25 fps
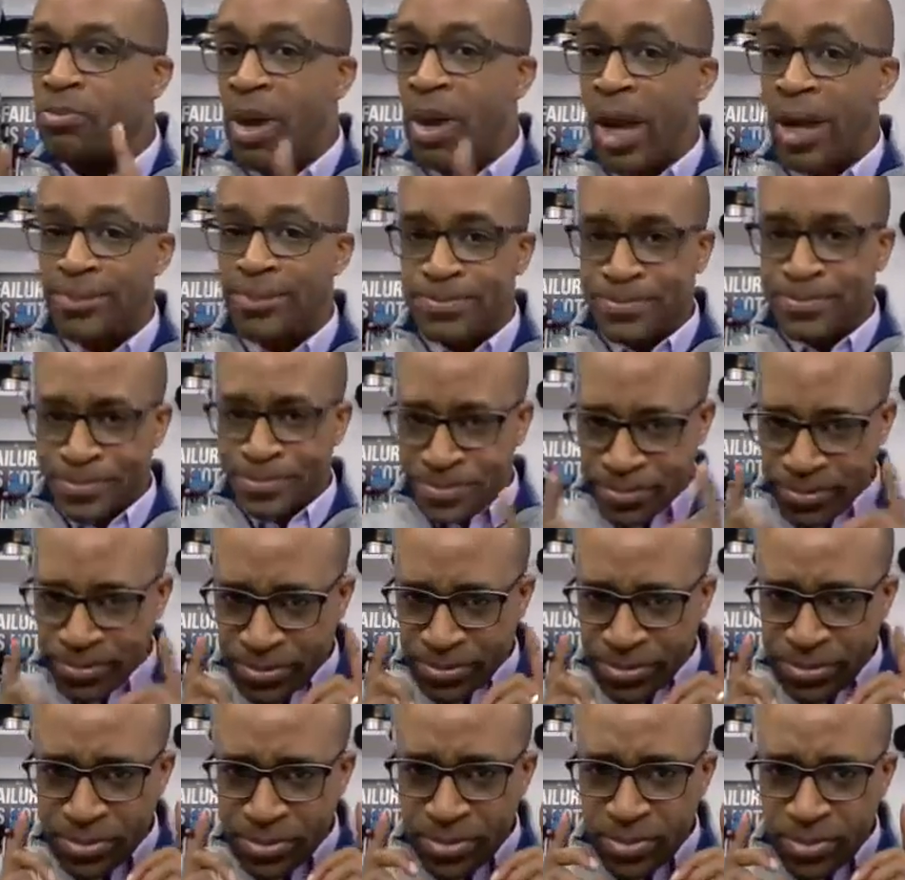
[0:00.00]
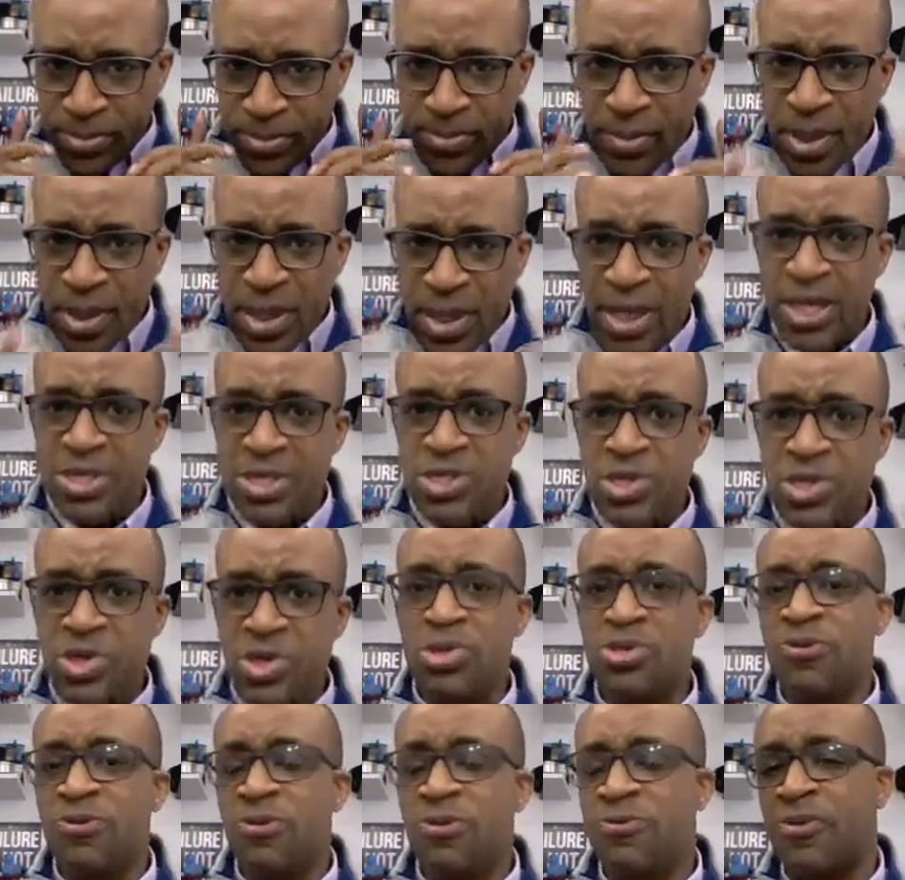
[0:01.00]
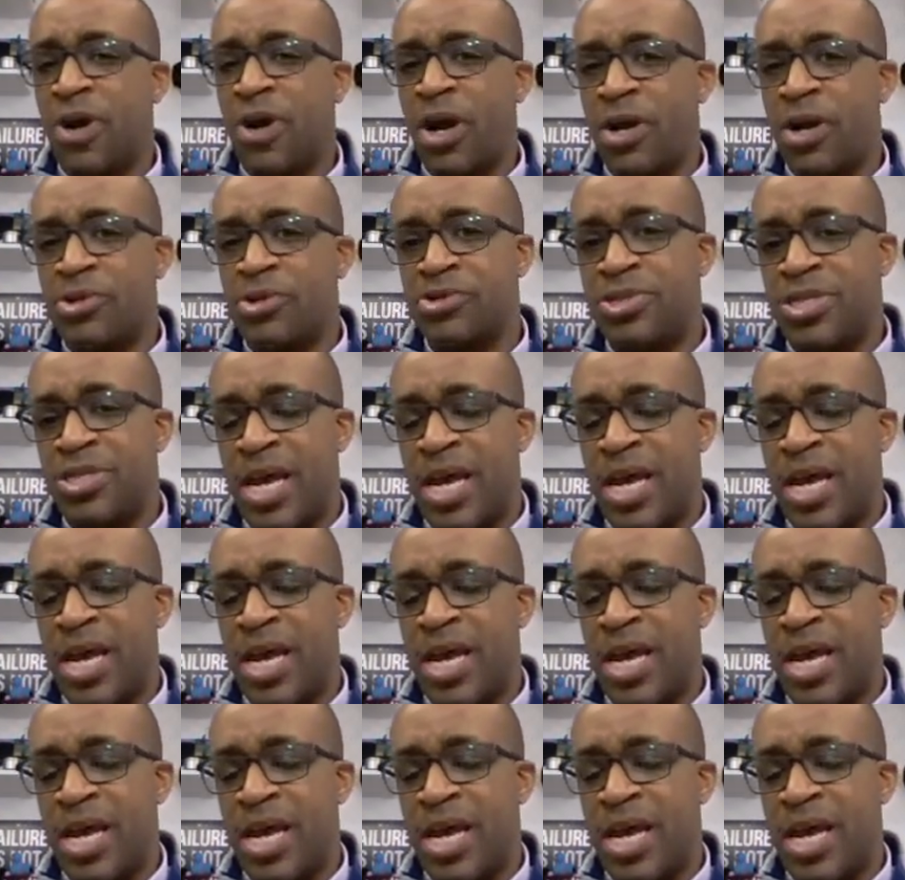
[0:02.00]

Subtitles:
but it is useful for